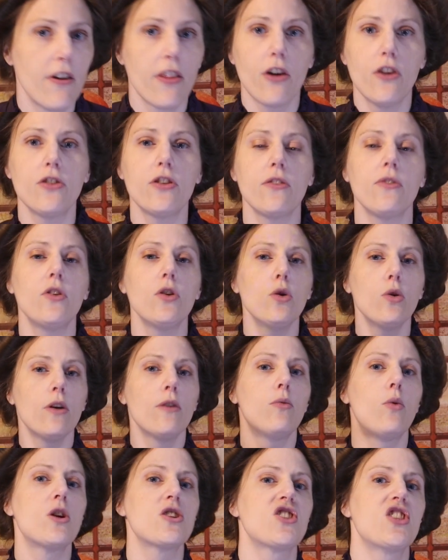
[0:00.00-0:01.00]
For those of you who
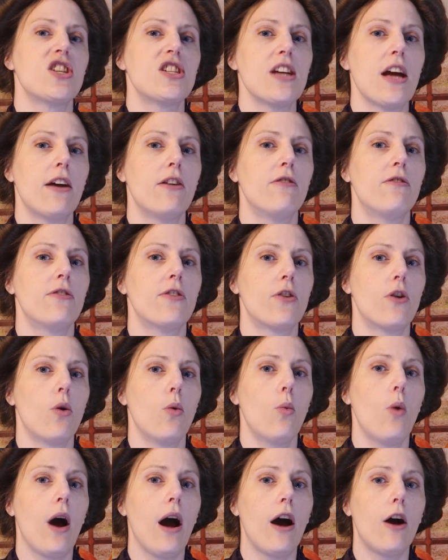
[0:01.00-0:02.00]
have watched the channel for
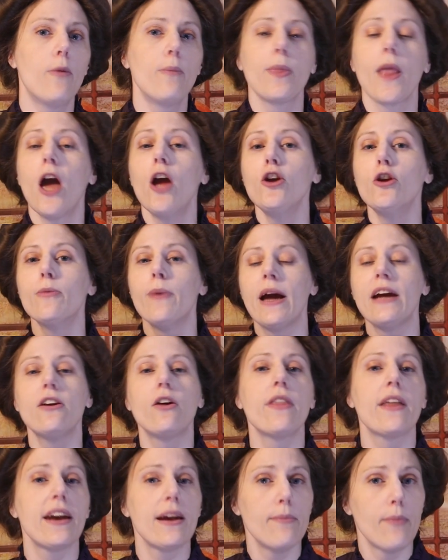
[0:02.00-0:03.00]
a while, you may
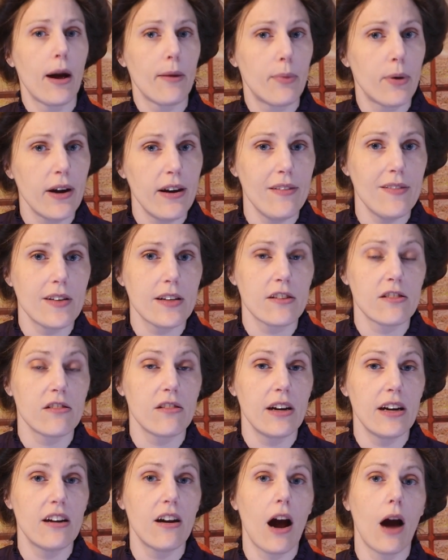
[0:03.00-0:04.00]
know that in my previous
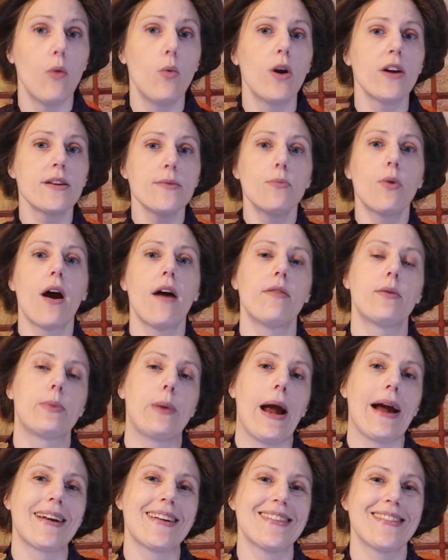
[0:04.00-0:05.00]
career, I worked in private
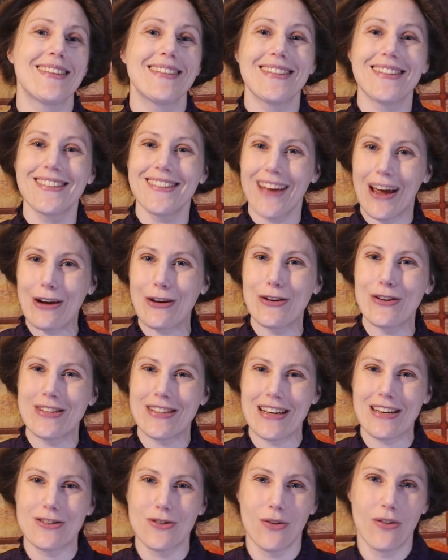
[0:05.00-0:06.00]
practice as a
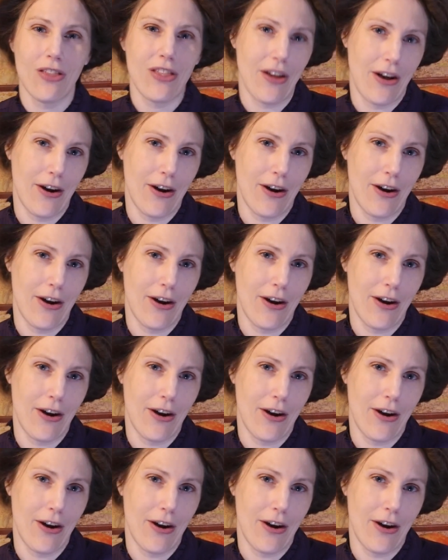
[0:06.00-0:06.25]
psychosexual